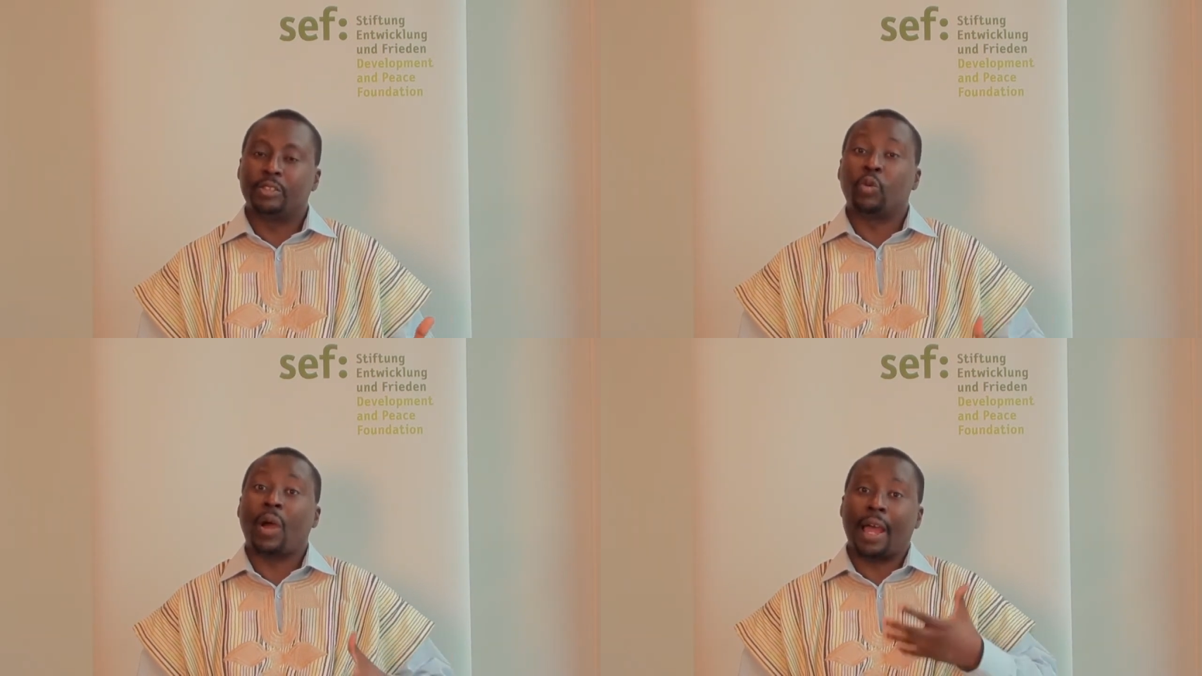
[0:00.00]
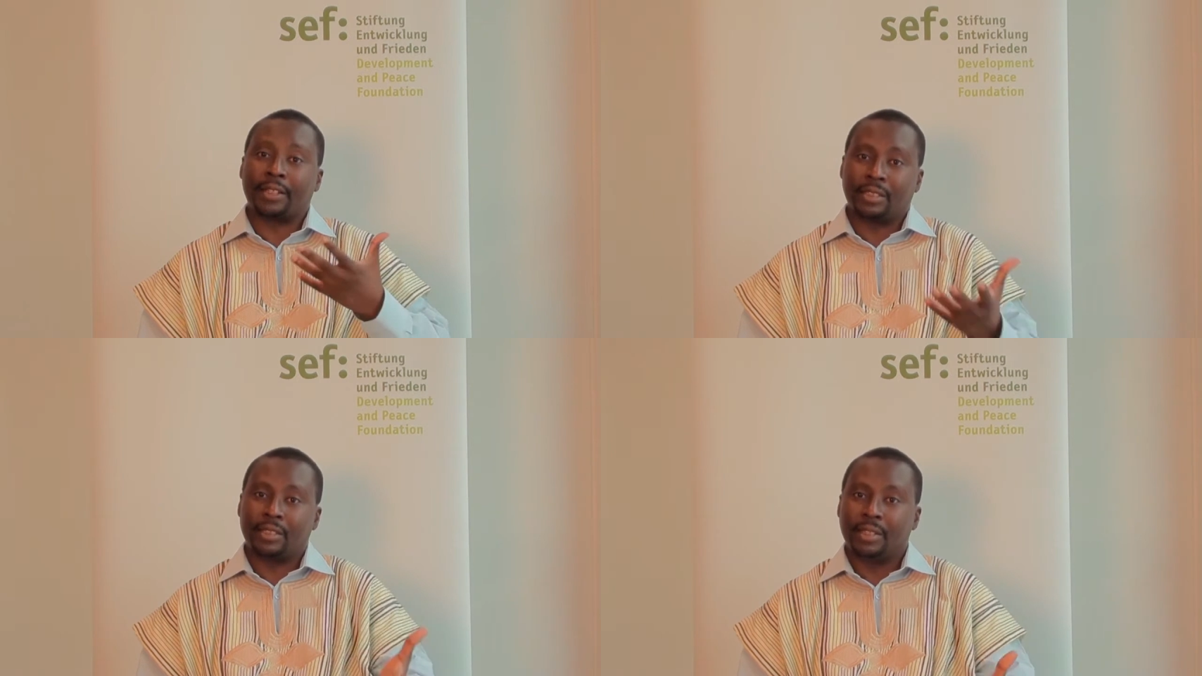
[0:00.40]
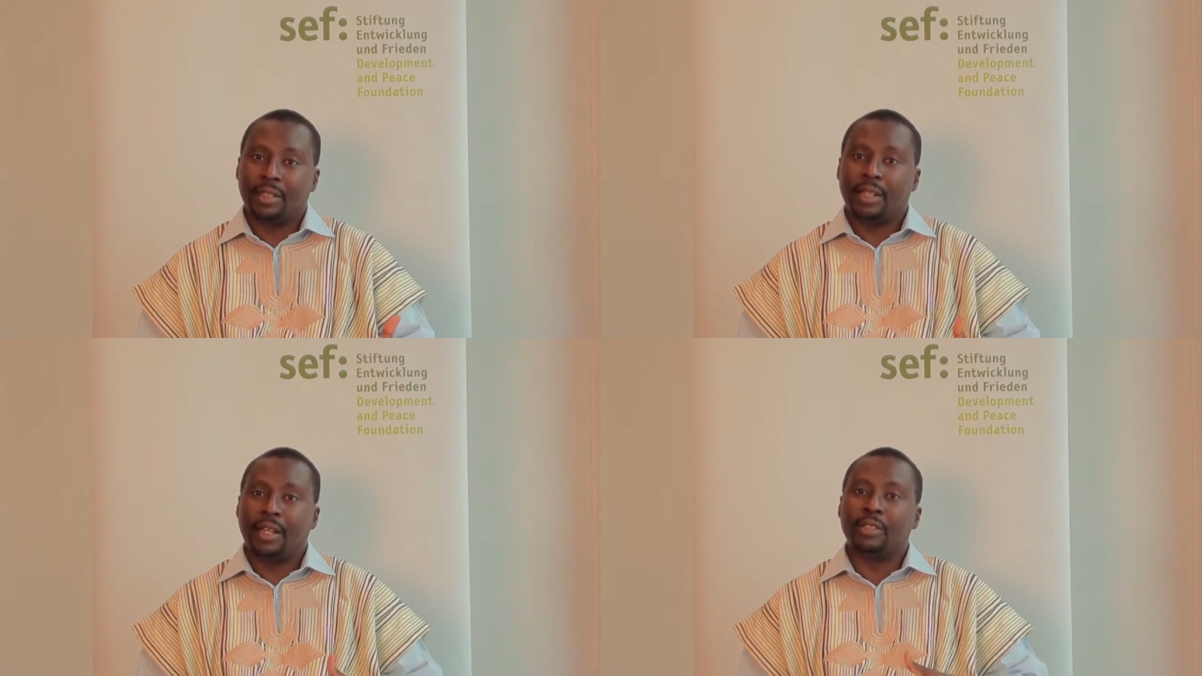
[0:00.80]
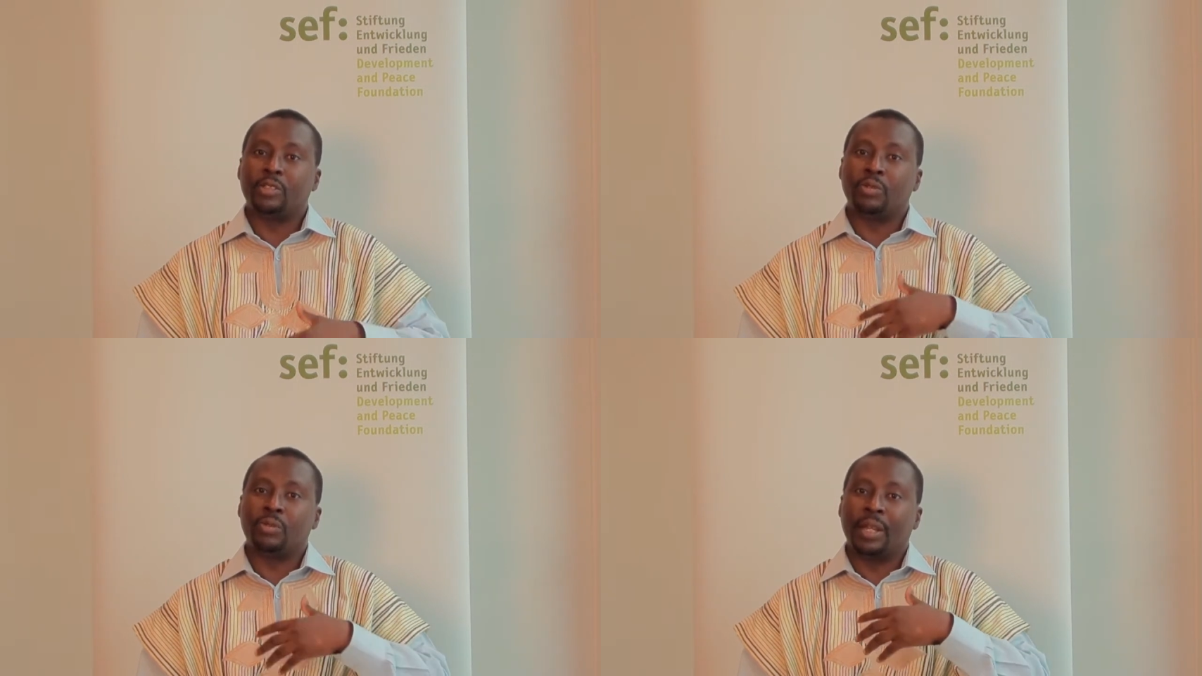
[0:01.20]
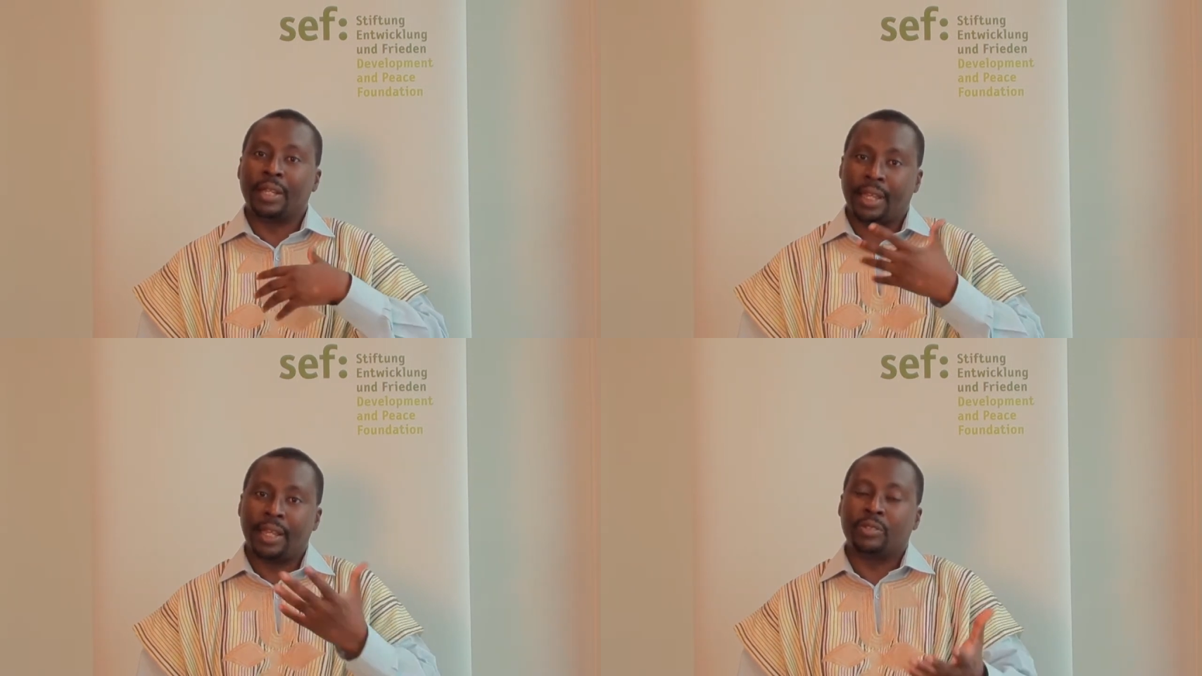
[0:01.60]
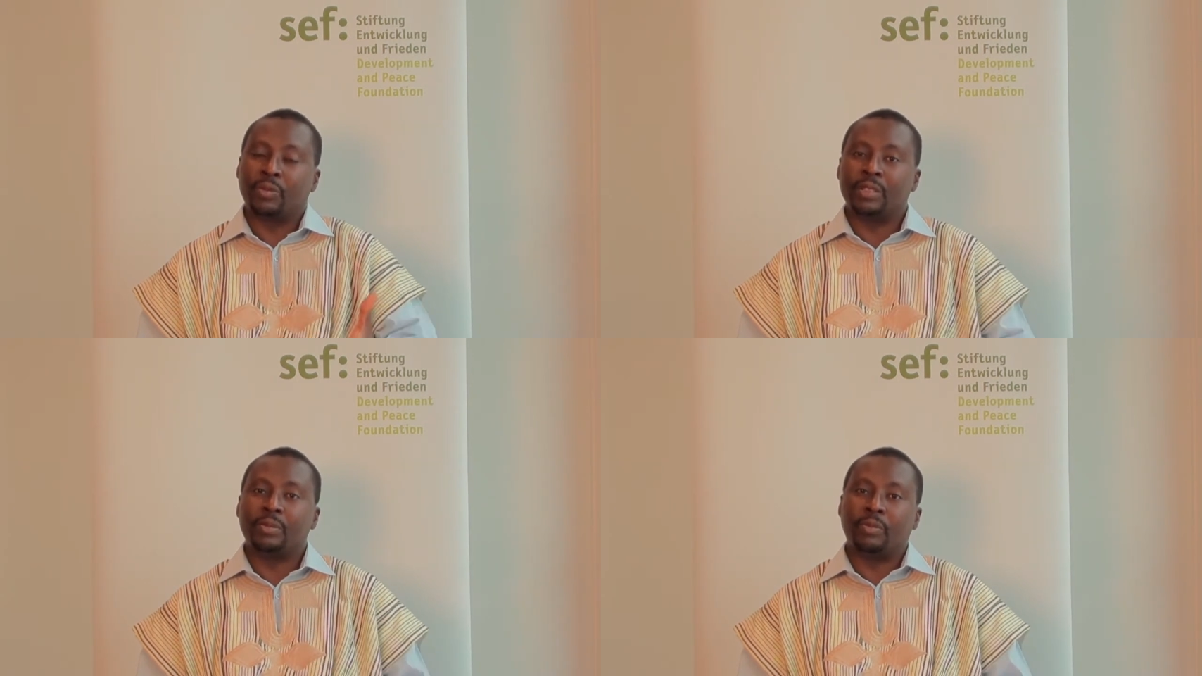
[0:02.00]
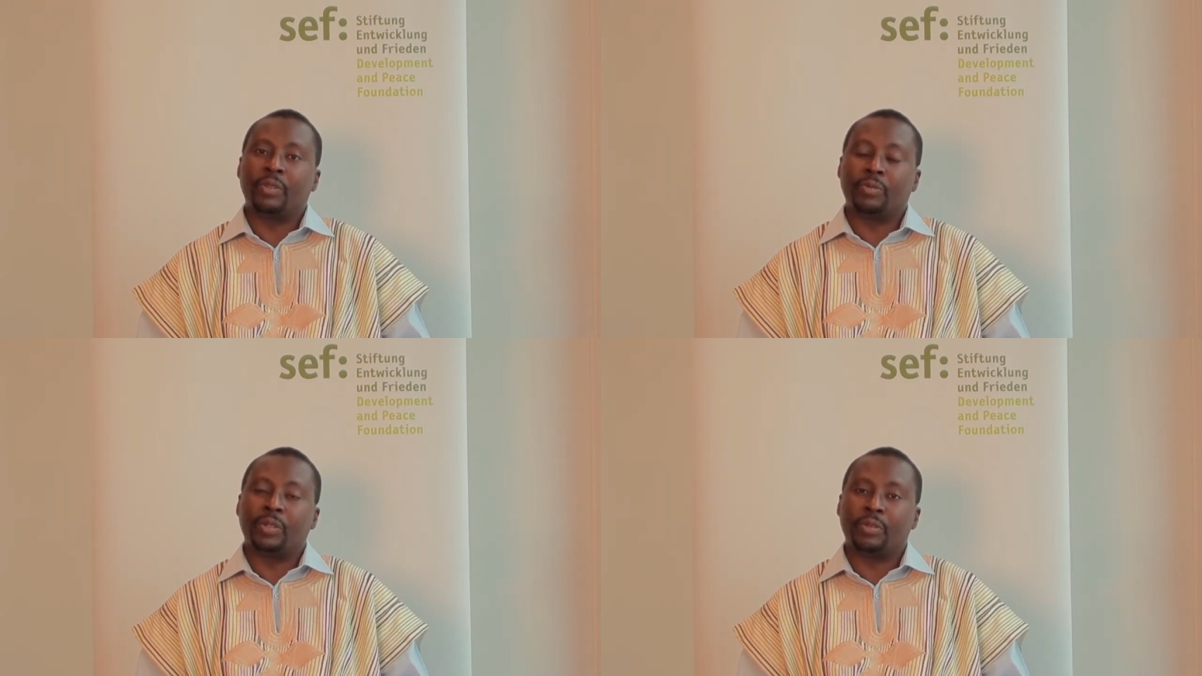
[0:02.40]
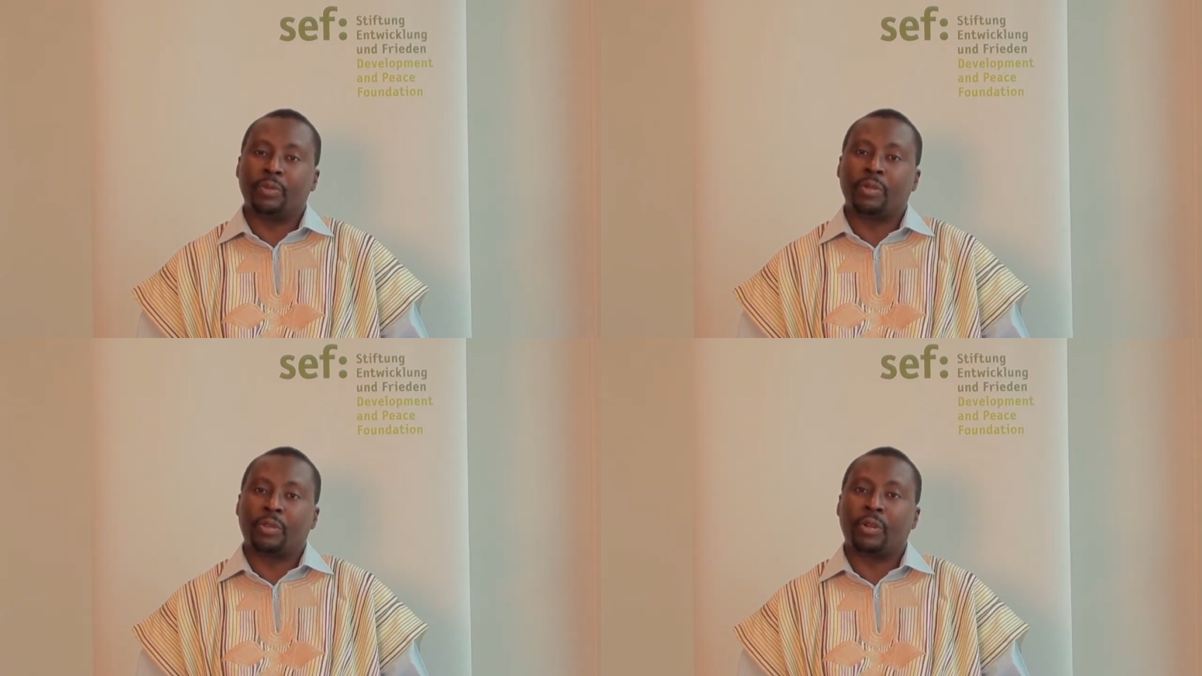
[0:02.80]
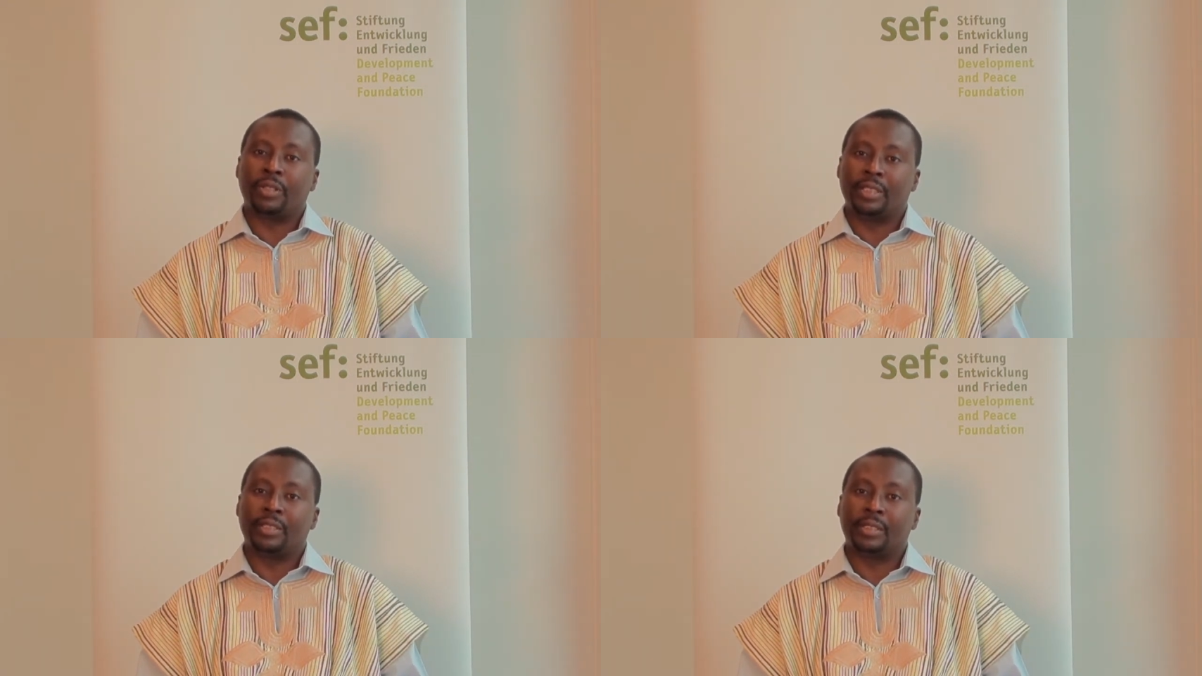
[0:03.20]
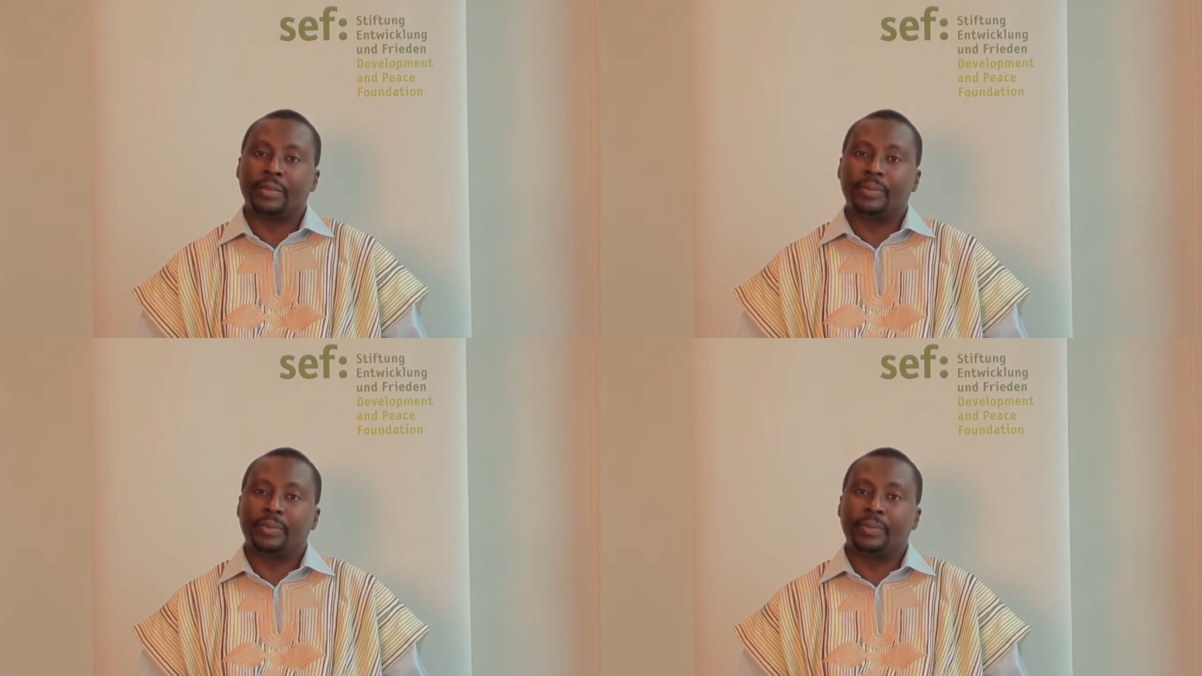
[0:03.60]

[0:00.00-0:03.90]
to ask and to engage with authorities.